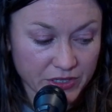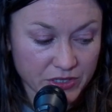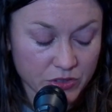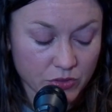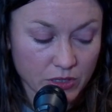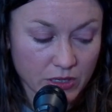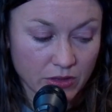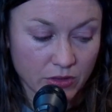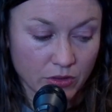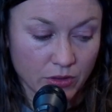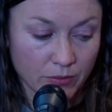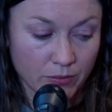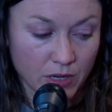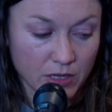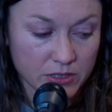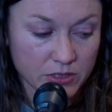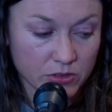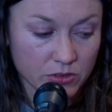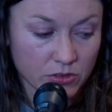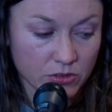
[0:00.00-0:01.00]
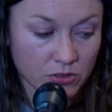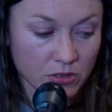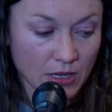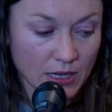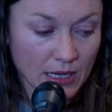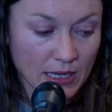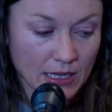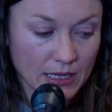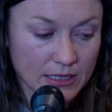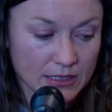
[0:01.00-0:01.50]
So either the muscle
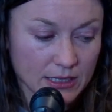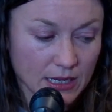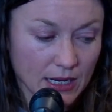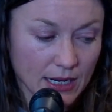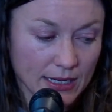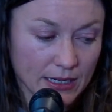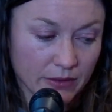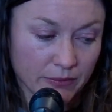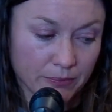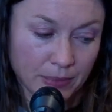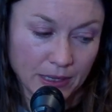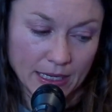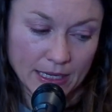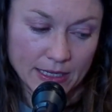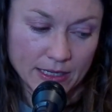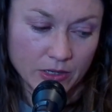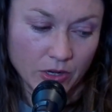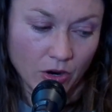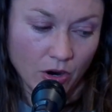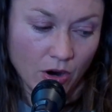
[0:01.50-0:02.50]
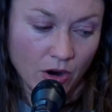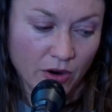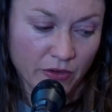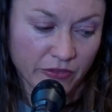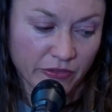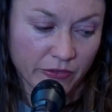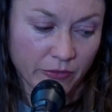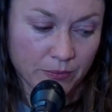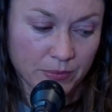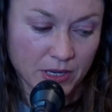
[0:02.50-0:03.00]
is kind of pinned
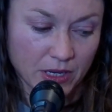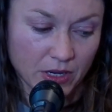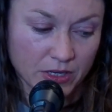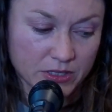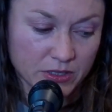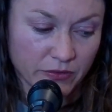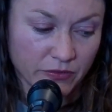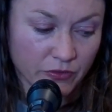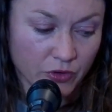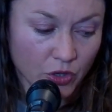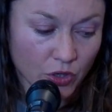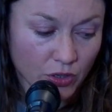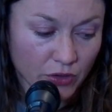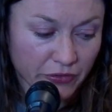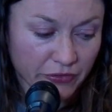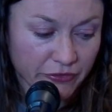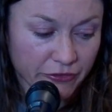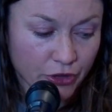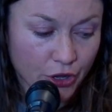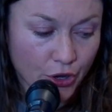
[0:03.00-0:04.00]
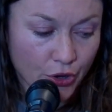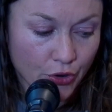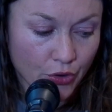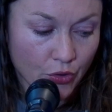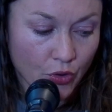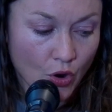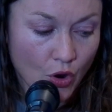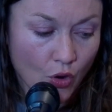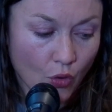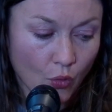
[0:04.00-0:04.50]
off because of nerve
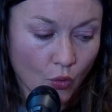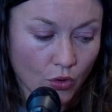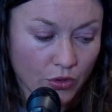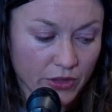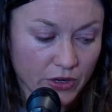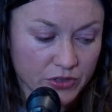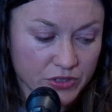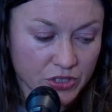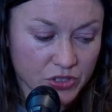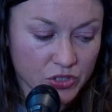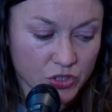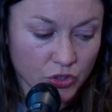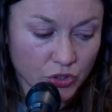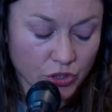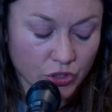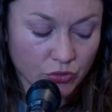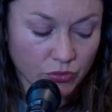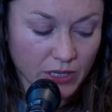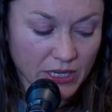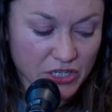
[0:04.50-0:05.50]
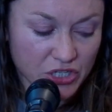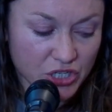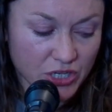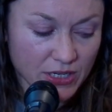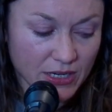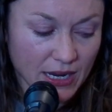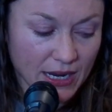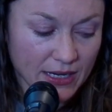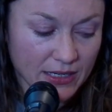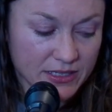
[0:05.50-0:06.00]
flow, or there's a
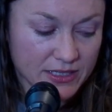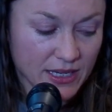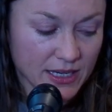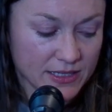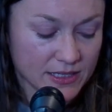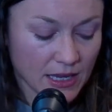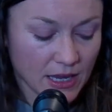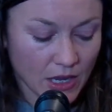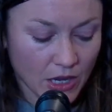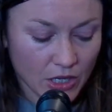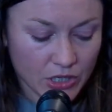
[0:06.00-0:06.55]
circulation excess.